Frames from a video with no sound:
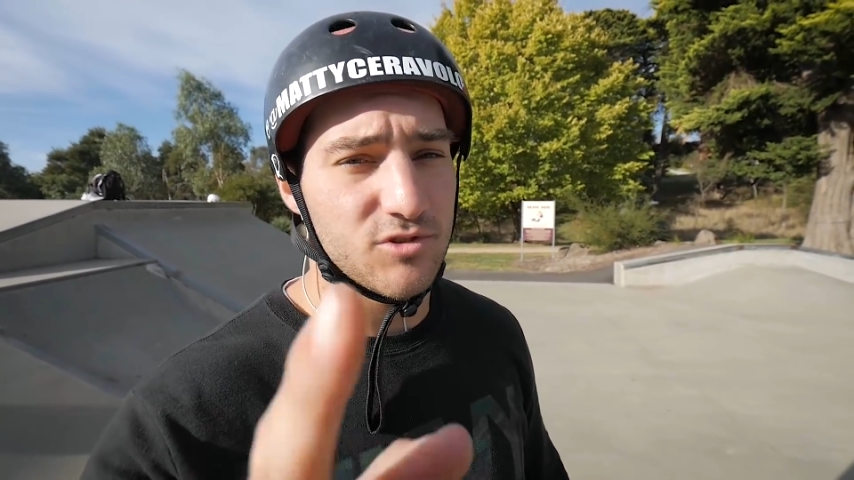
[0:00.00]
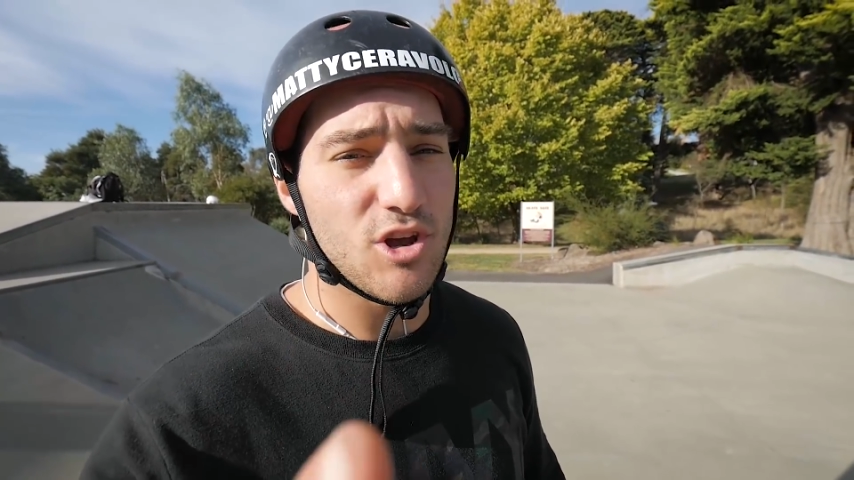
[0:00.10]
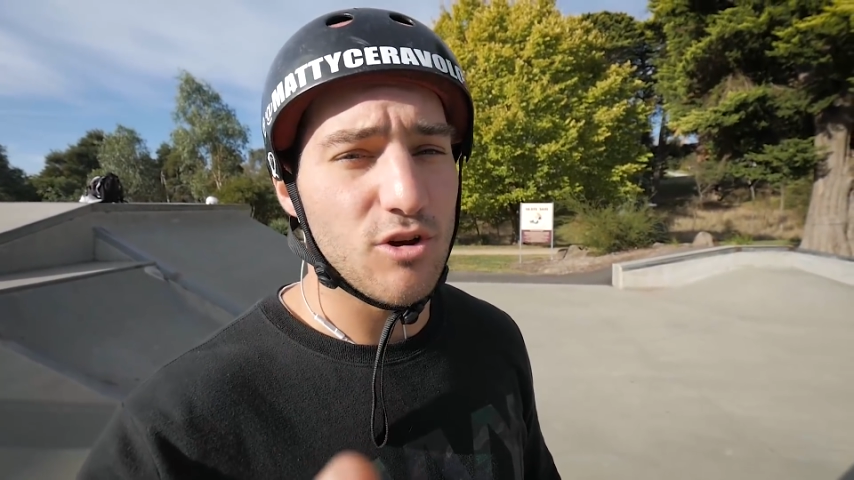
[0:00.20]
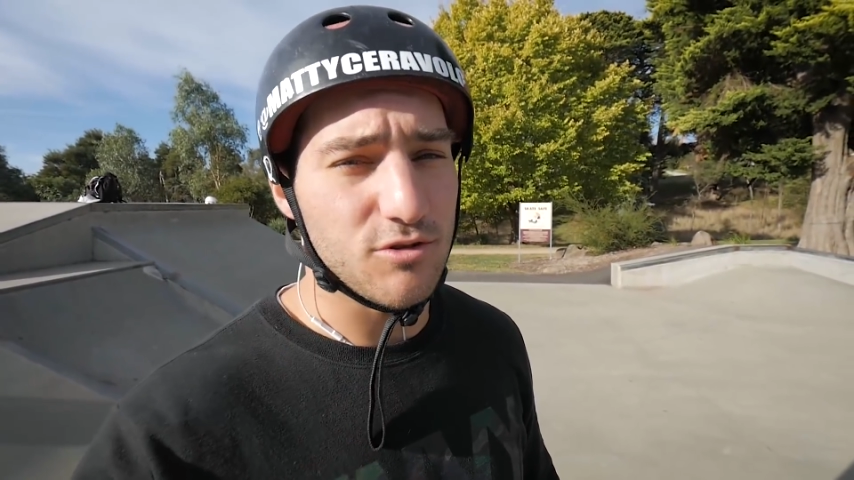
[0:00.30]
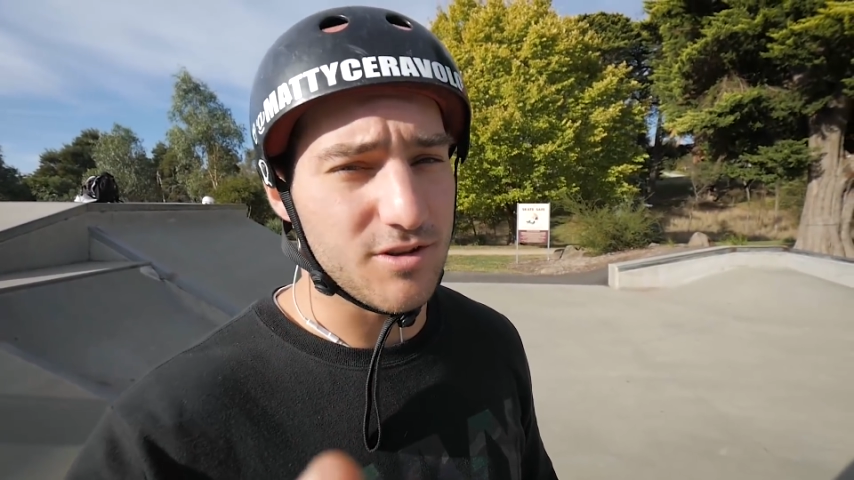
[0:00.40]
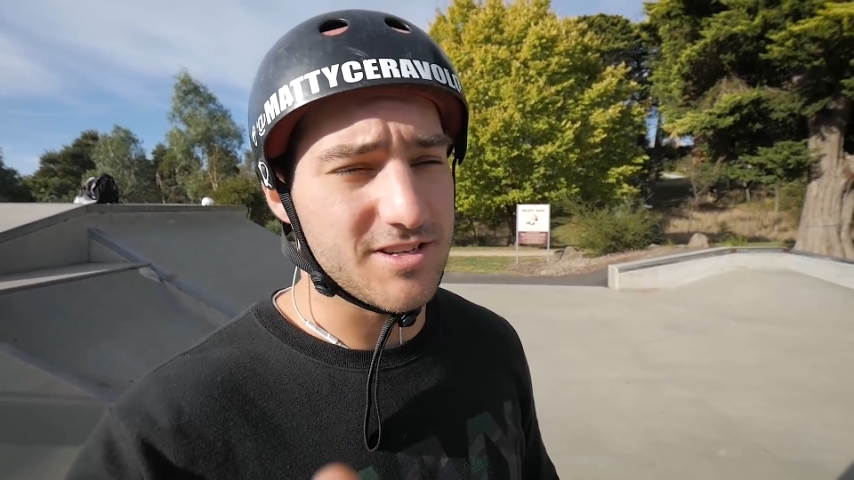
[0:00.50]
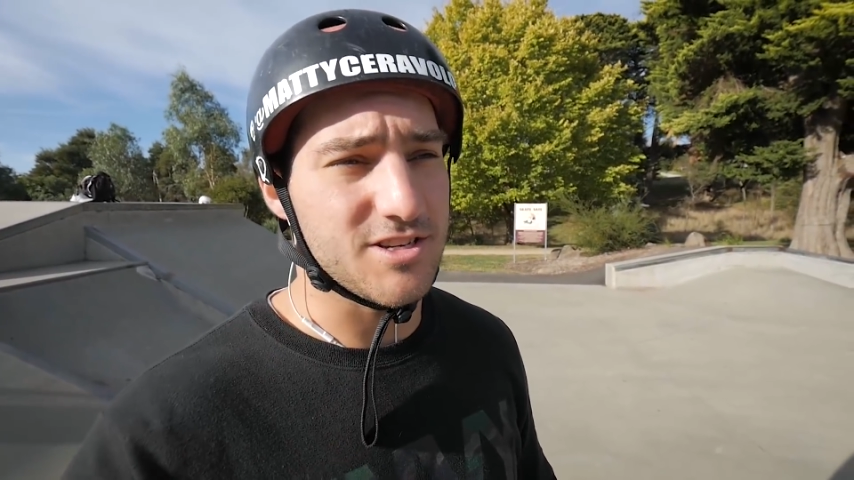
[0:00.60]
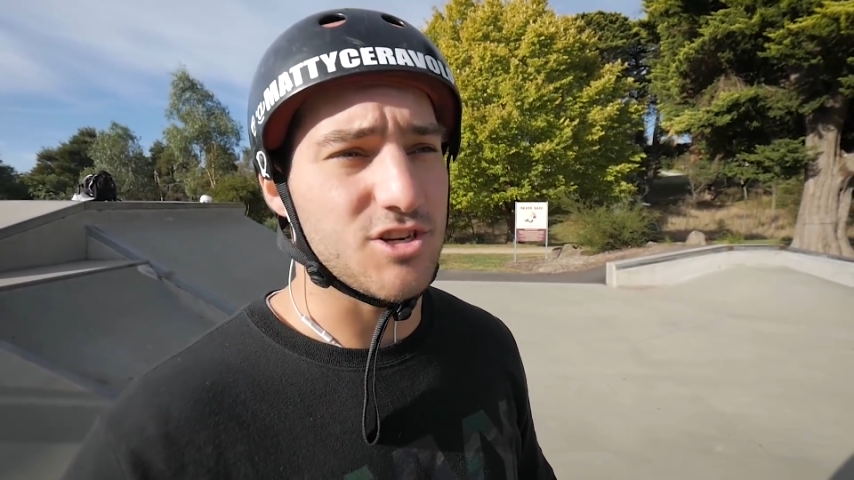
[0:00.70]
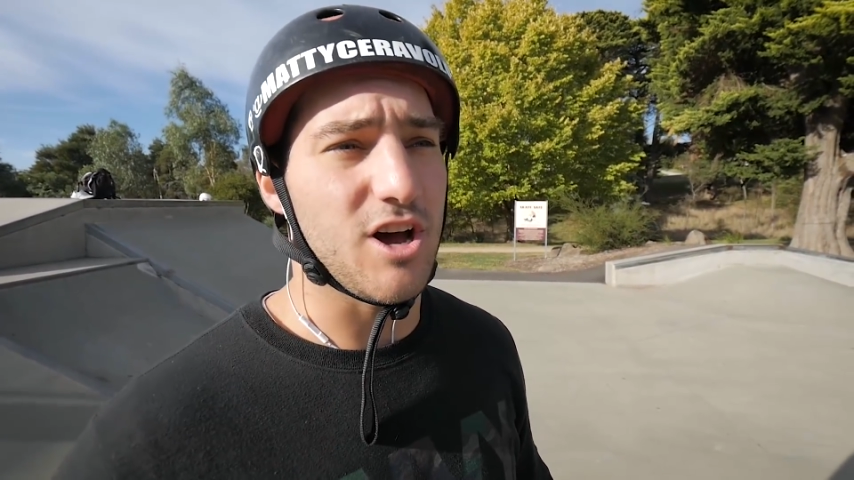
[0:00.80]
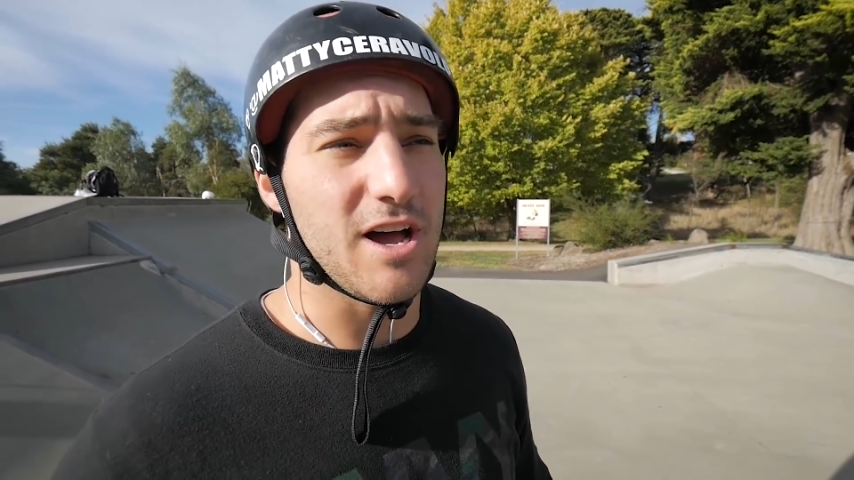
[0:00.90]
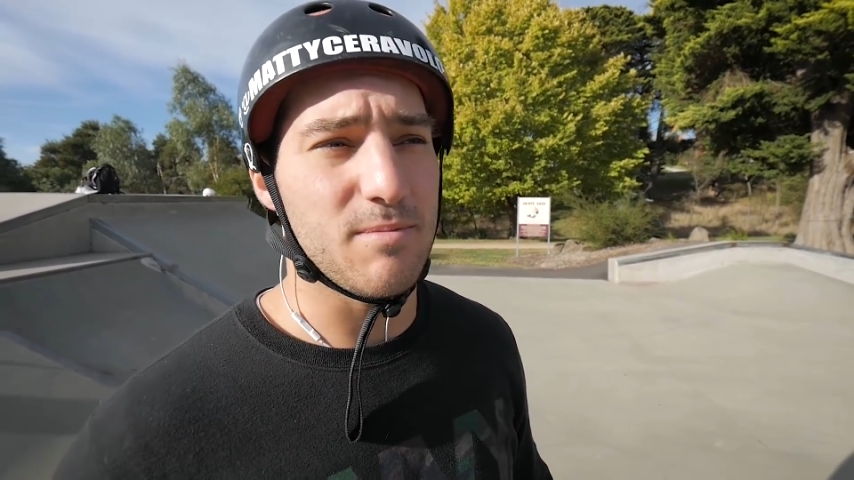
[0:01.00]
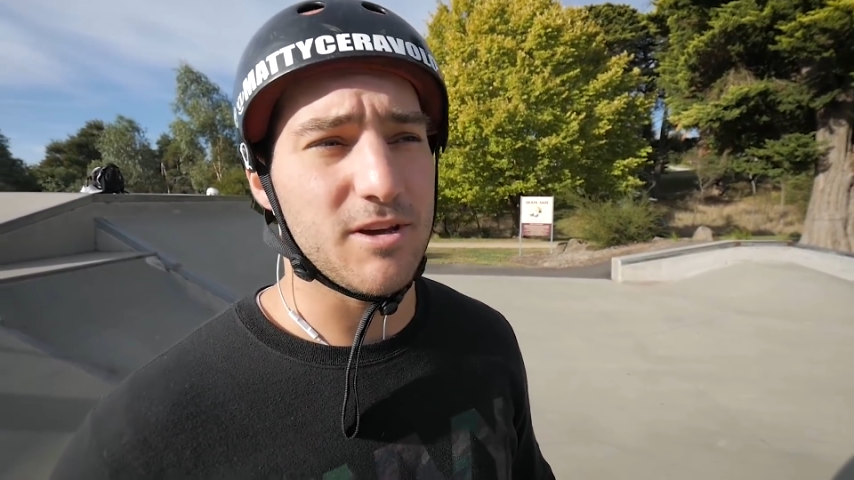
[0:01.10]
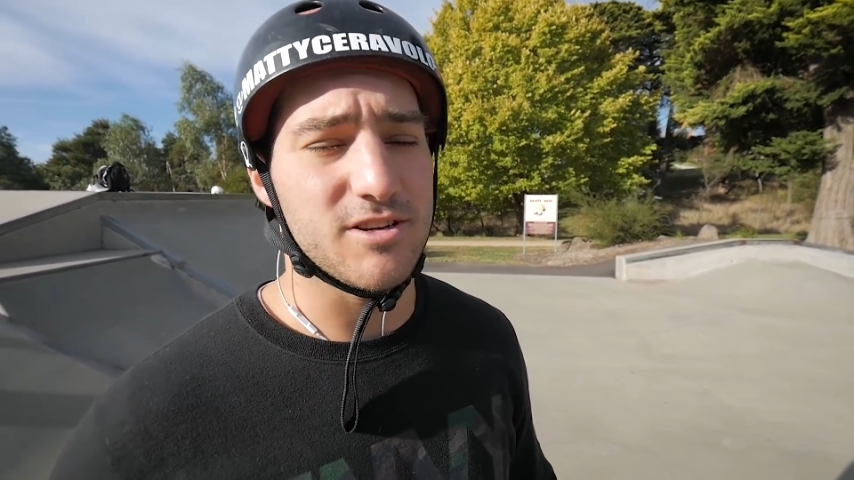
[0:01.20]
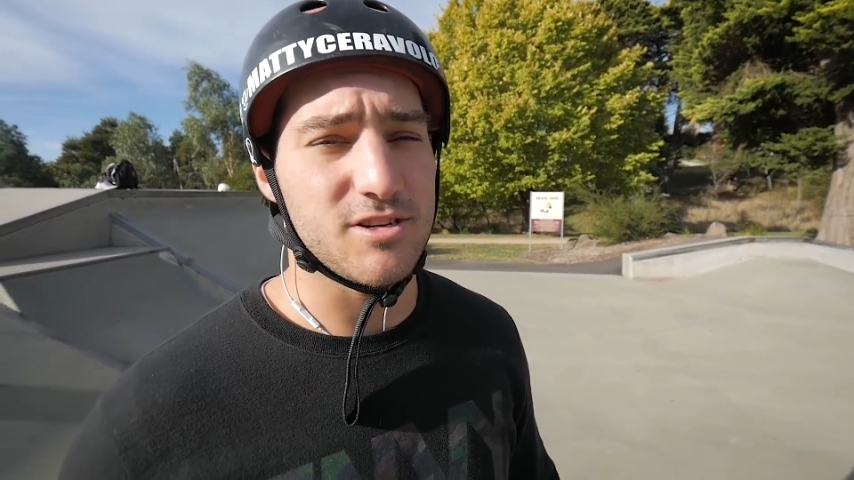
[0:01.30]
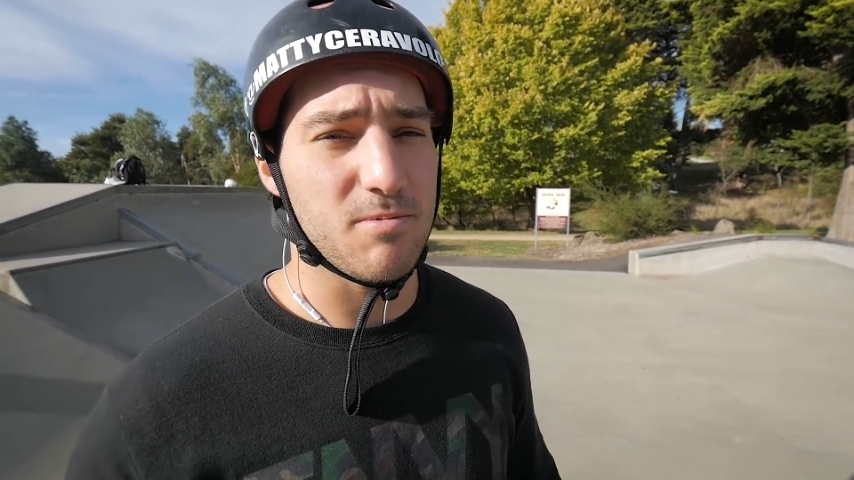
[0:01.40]
don't do this inside
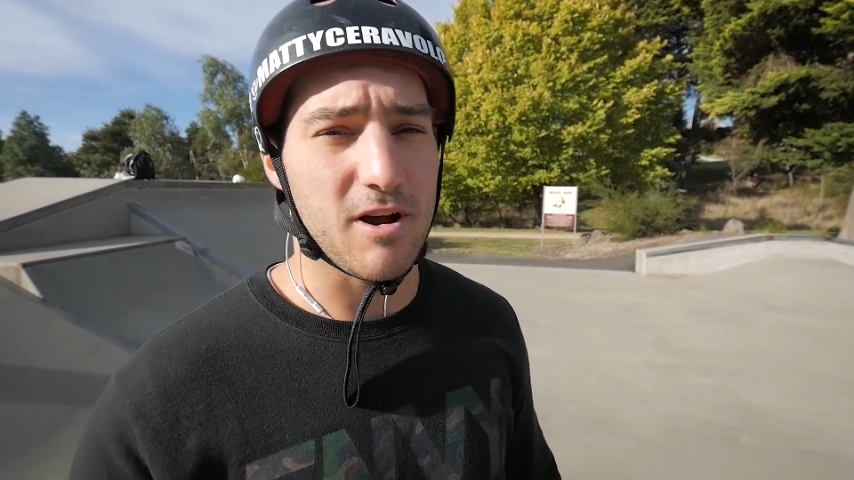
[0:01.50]
because your